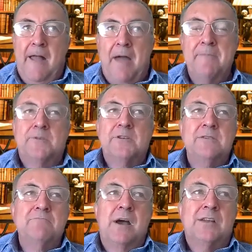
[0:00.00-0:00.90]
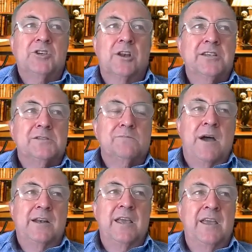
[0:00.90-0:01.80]
umpteen much less
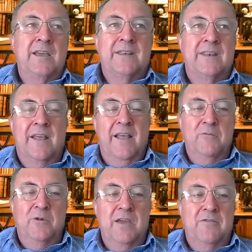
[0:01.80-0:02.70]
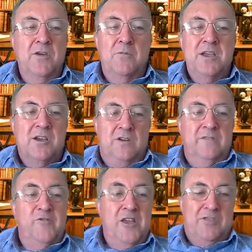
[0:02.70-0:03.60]
money and whatever, there'll be a
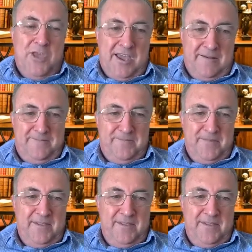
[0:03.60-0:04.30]
conflict there.